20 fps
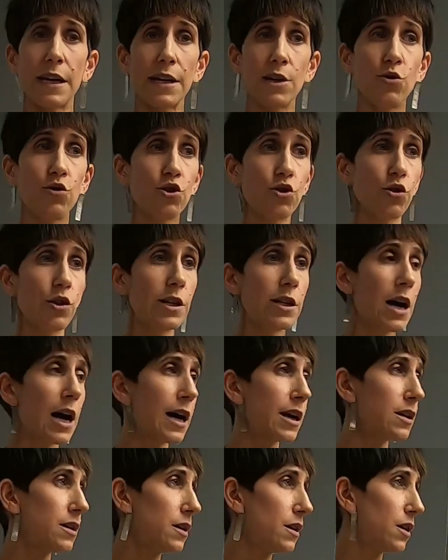that you should
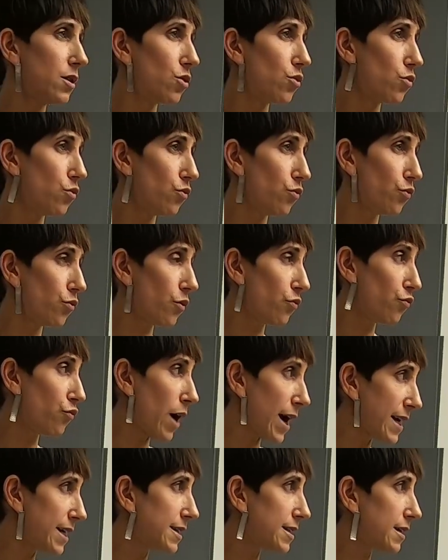not
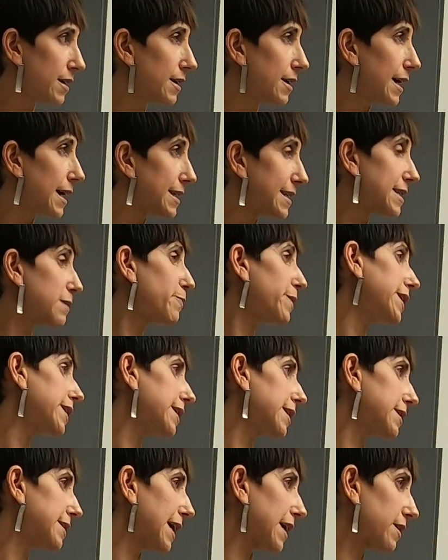write and speak
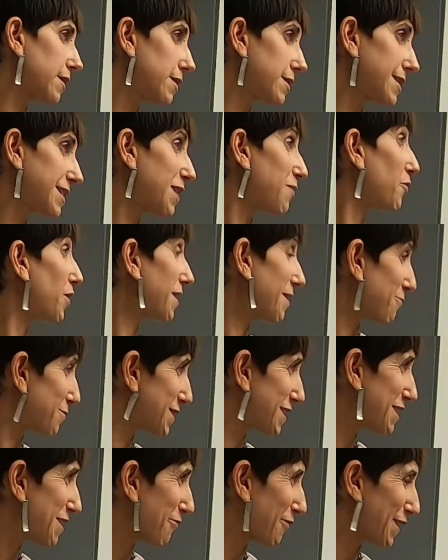exactly the same way. There
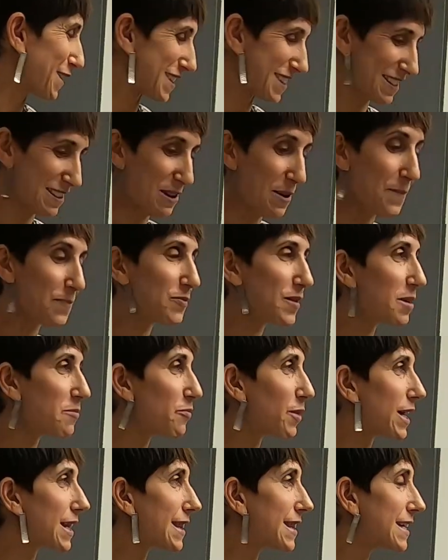was a difference.
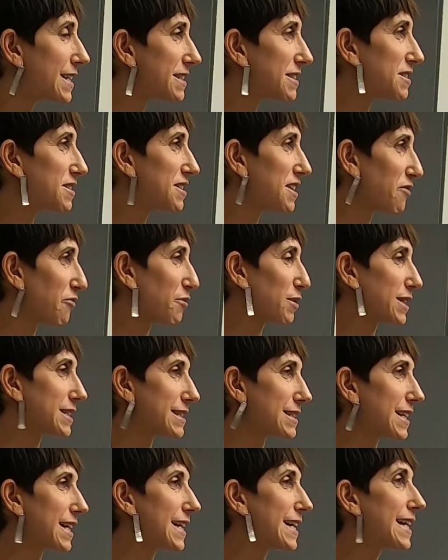But this
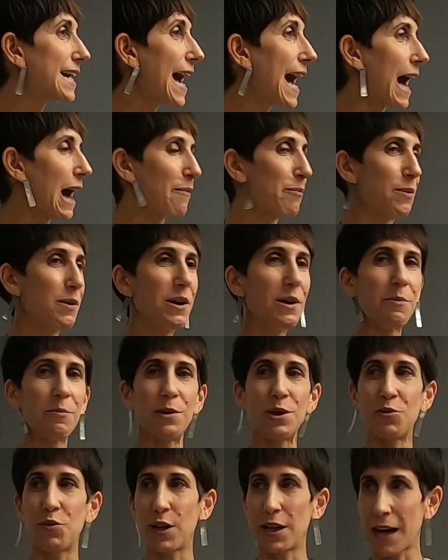difference, the gap
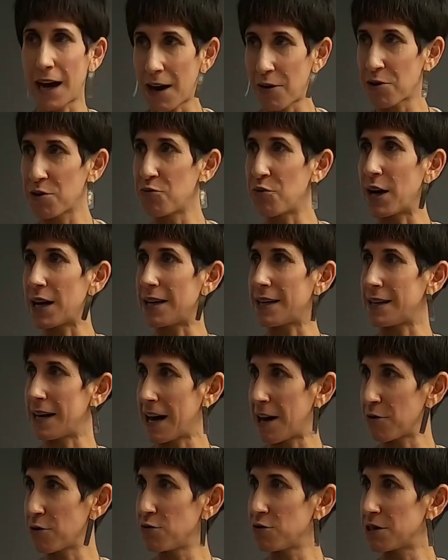between how you write and
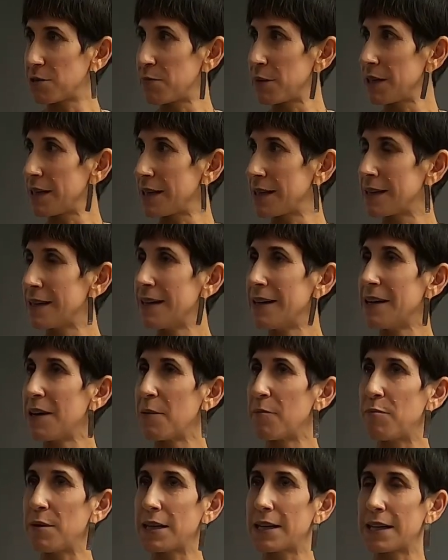how you speak,
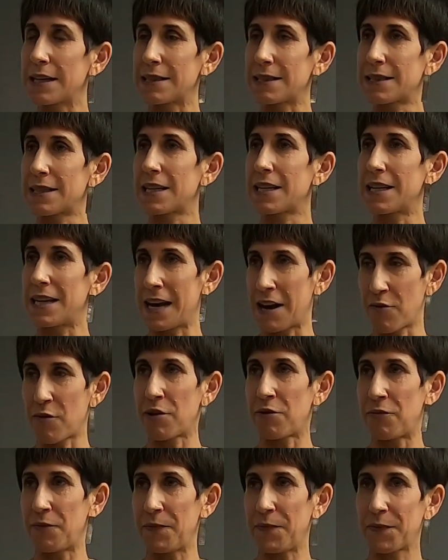begins to
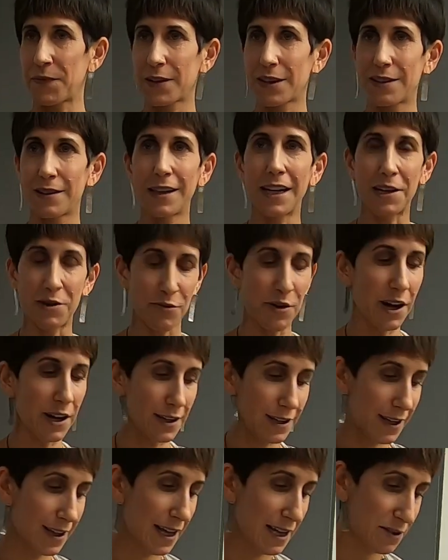narrow later
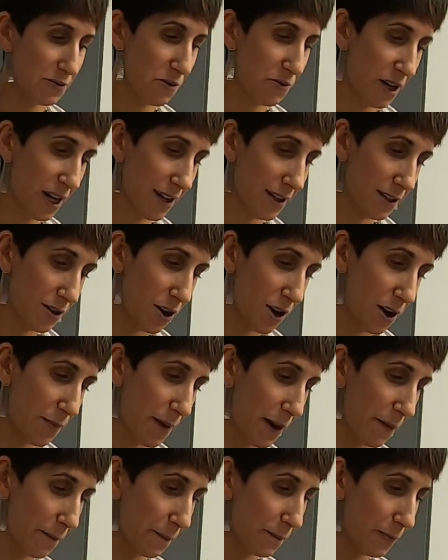on. And that's what we're going to talk
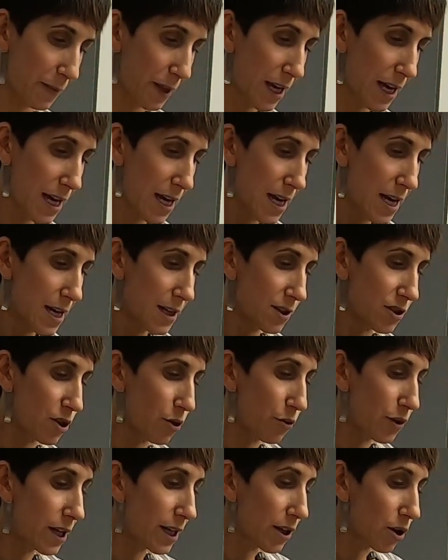about.
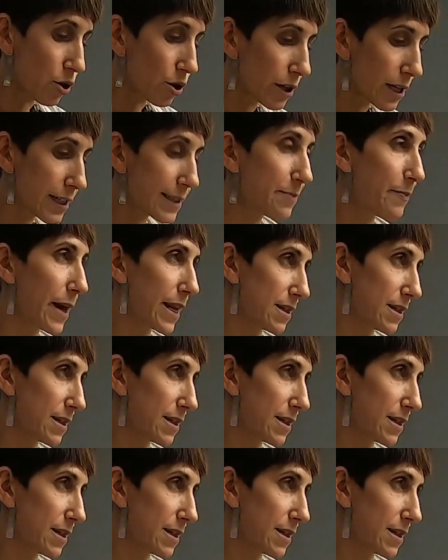So the earliest